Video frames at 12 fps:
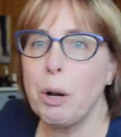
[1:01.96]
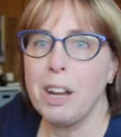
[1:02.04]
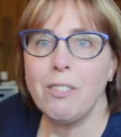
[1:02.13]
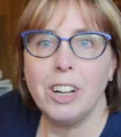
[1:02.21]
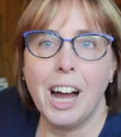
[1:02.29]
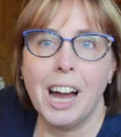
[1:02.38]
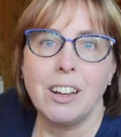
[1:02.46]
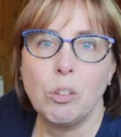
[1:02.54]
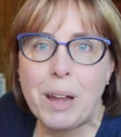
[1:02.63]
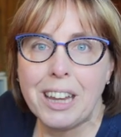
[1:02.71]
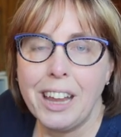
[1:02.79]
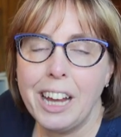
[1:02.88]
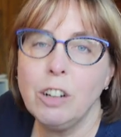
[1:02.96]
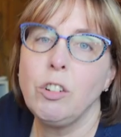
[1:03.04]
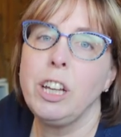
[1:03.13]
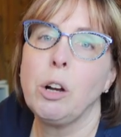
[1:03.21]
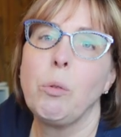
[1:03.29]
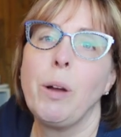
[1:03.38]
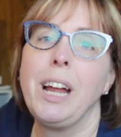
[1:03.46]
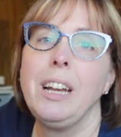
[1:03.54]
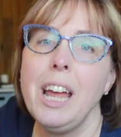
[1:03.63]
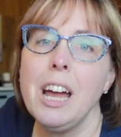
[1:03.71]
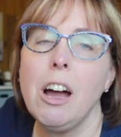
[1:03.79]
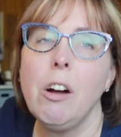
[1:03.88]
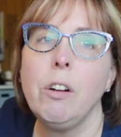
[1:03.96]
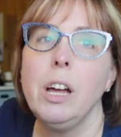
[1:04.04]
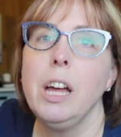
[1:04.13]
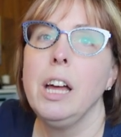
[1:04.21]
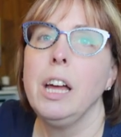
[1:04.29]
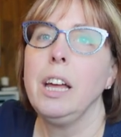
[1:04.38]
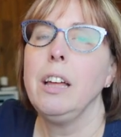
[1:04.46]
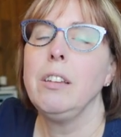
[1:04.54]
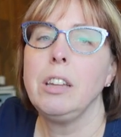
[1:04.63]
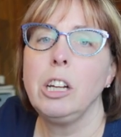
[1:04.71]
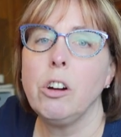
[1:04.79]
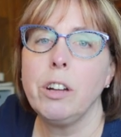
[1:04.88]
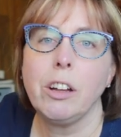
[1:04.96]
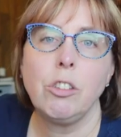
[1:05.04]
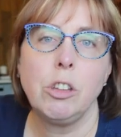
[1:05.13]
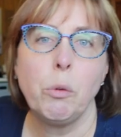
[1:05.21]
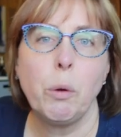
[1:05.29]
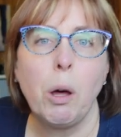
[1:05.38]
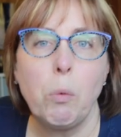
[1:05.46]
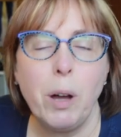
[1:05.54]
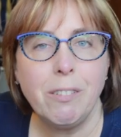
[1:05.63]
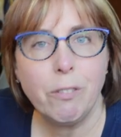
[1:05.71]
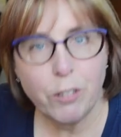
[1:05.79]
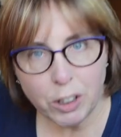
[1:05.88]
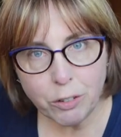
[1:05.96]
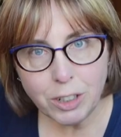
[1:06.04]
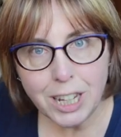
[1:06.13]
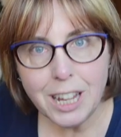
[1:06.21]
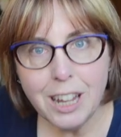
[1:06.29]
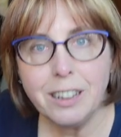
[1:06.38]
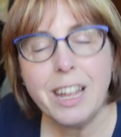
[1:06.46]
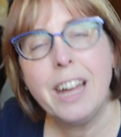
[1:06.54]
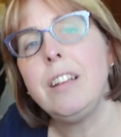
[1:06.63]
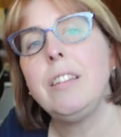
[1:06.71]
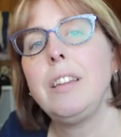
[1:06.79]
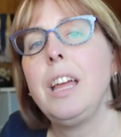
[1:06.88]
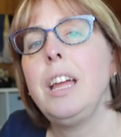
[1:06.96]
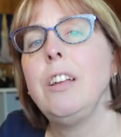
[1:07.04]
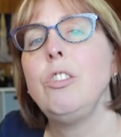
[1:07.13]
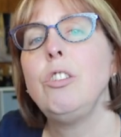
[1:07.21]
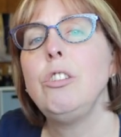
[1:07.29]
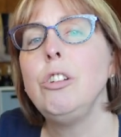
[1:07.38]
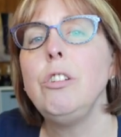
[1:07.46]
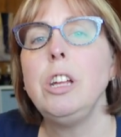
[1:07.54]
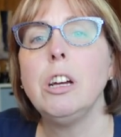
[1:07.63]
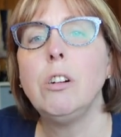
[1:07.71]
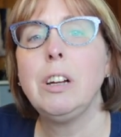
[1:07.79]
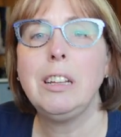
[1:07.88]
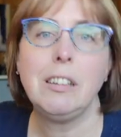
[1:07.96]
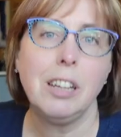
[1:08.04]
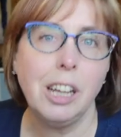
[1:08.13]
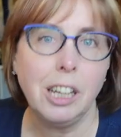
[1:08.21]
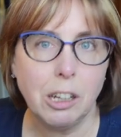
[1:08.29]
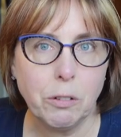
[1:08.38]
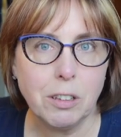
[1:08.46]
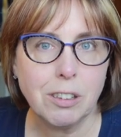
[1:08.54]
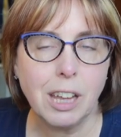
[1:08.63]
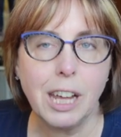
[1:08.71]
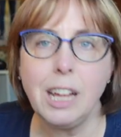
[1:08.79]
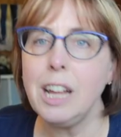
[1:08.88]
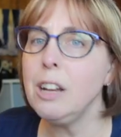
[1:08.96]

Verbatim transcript: What I've got as my light over there right now is the Godox UL150, and that is a studio continuous light,